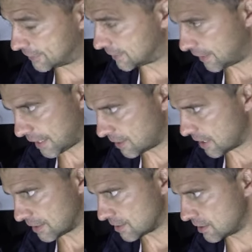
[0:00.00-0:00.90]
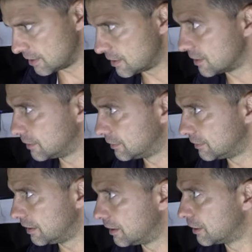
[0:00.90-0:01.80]
to take our chances.
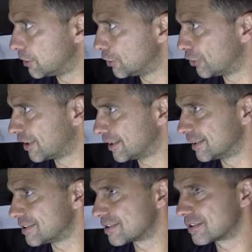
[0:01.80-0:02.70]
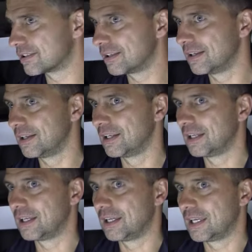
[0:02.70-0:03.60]
And look, it's
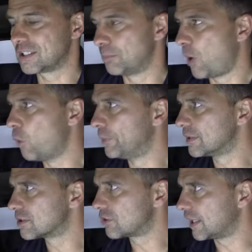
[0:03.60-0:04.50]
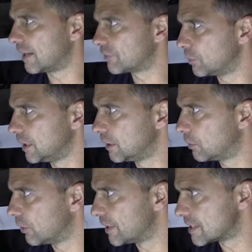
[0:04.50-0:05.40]
a moment straight after we
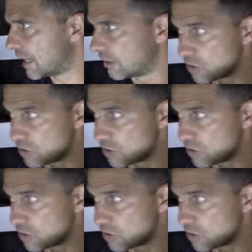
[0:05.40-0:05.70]
equalised that I